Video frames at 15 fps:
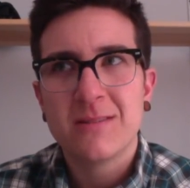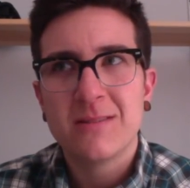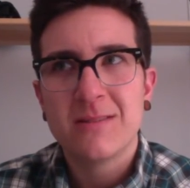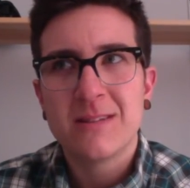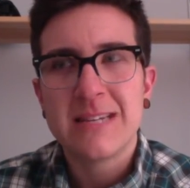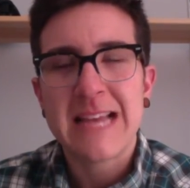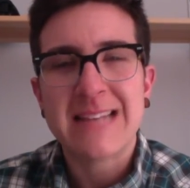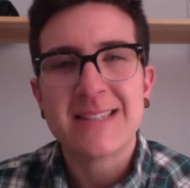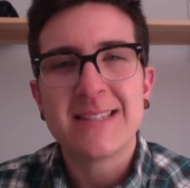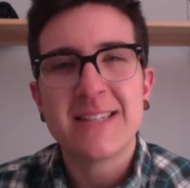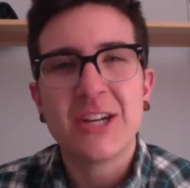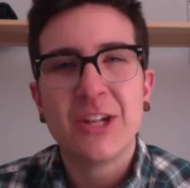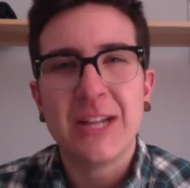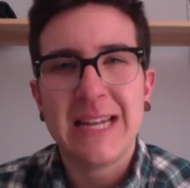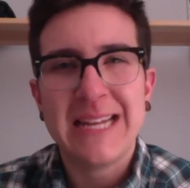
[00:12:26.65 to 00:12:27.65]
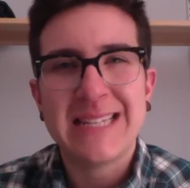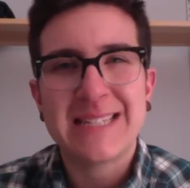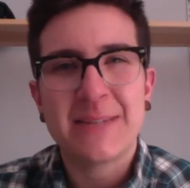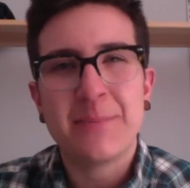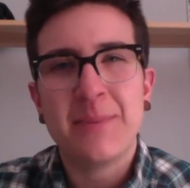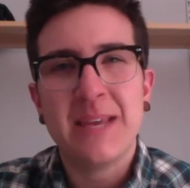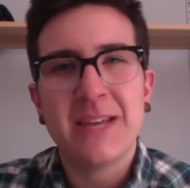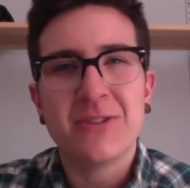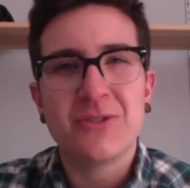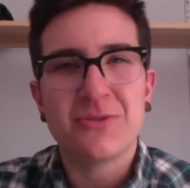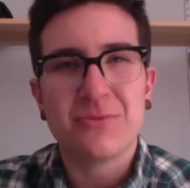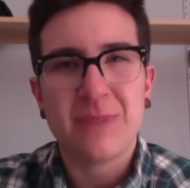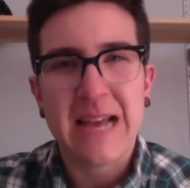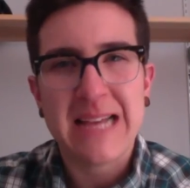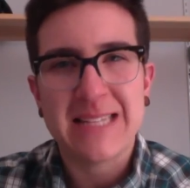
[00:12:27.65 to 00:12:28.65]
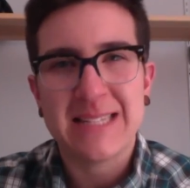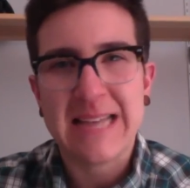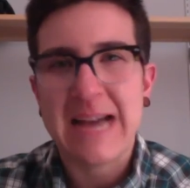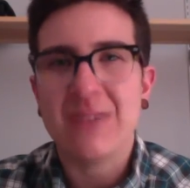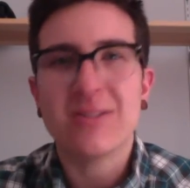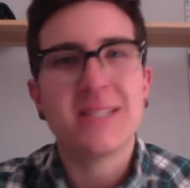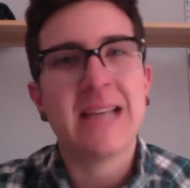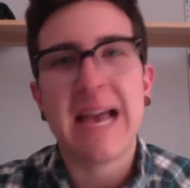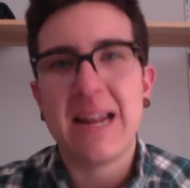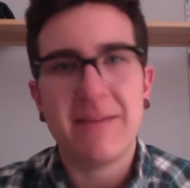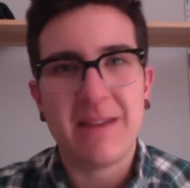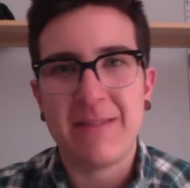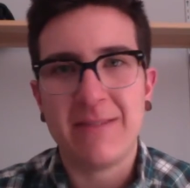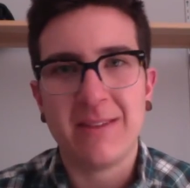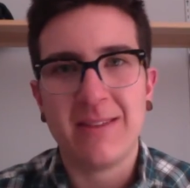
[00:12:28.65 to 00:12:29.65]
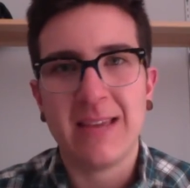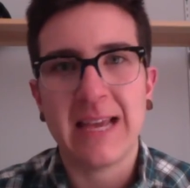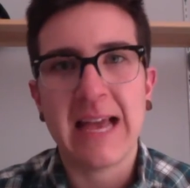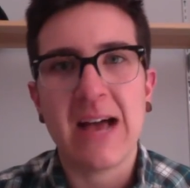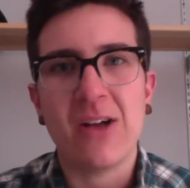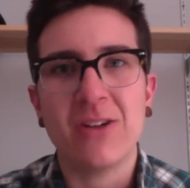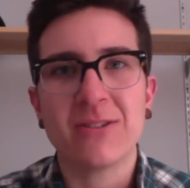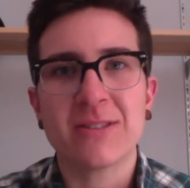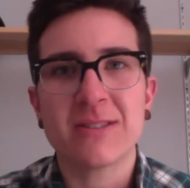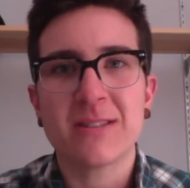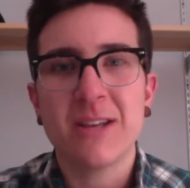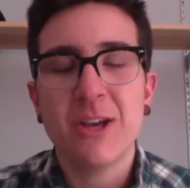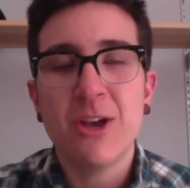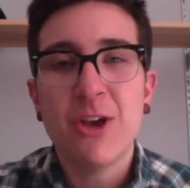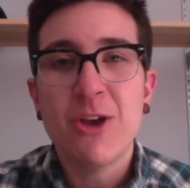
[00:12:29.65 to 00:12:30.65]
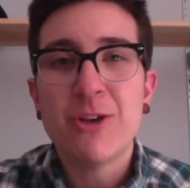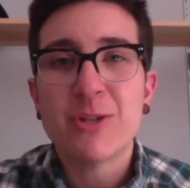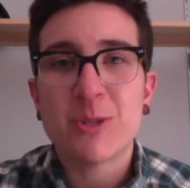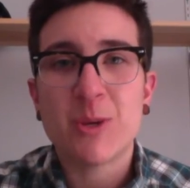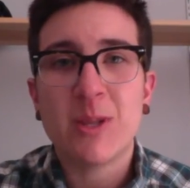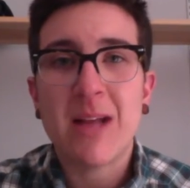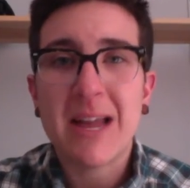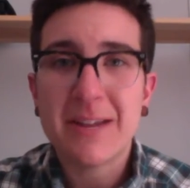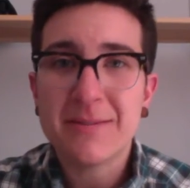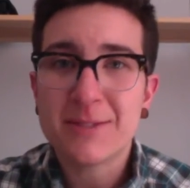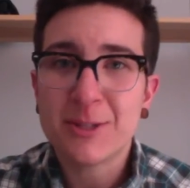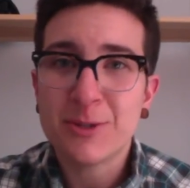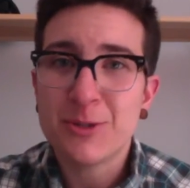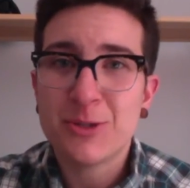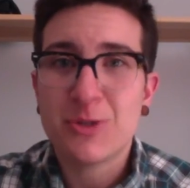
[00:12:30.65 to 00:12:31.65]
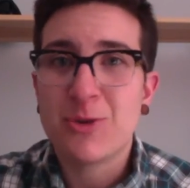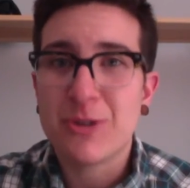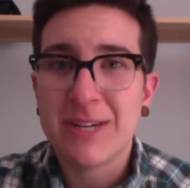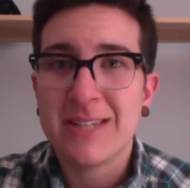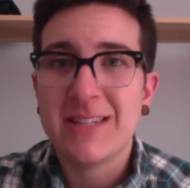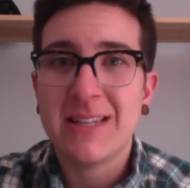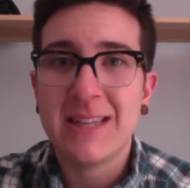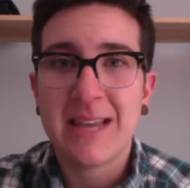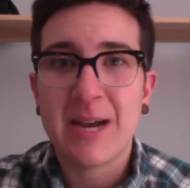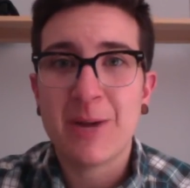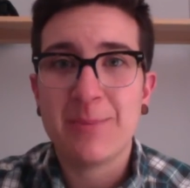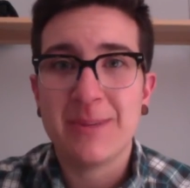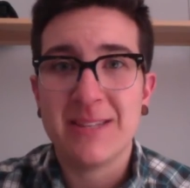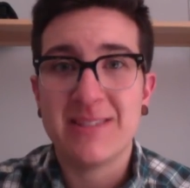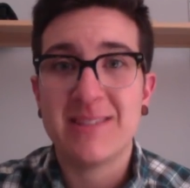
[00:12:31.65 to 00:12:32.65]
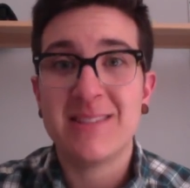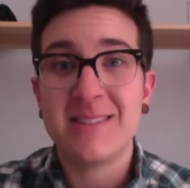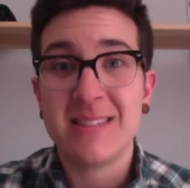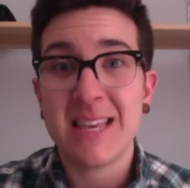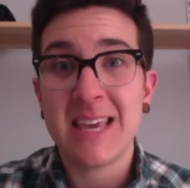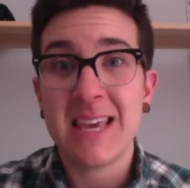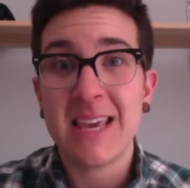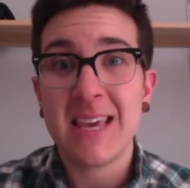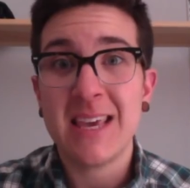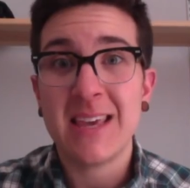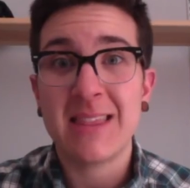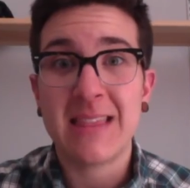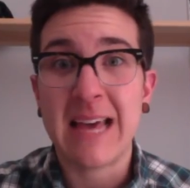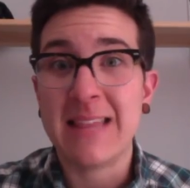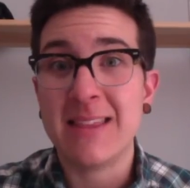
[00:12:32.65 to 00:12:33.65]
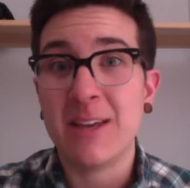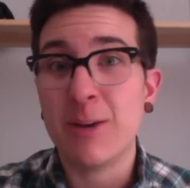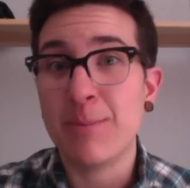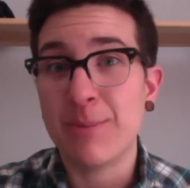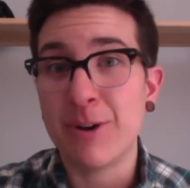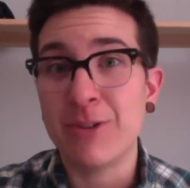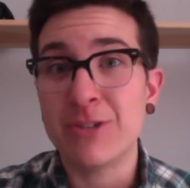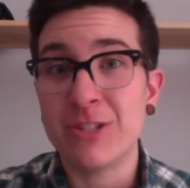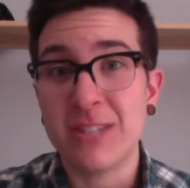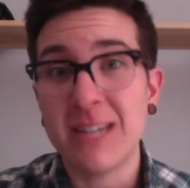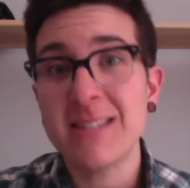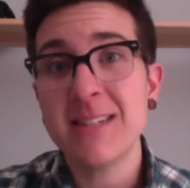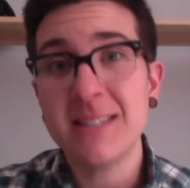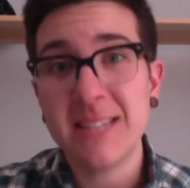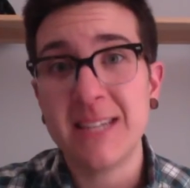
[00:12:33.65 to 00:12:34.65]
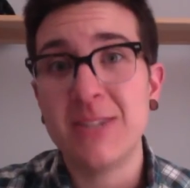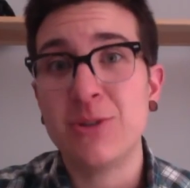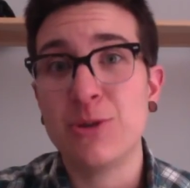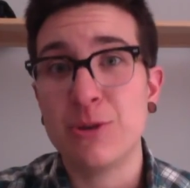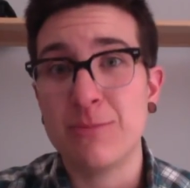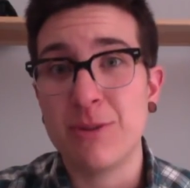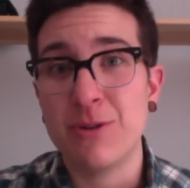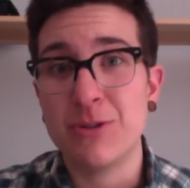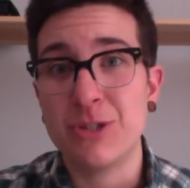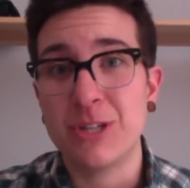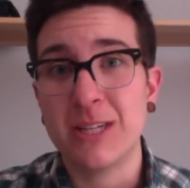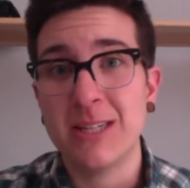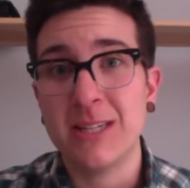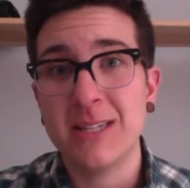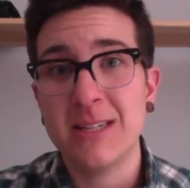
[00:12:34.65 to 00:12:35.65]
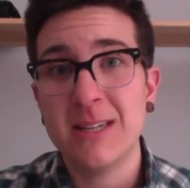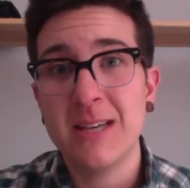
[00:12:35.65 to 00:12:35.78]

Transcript: necessarily needs to be addressed outside of everything else. So a lot of solution-oriented therapists see that the approach does attend to emotion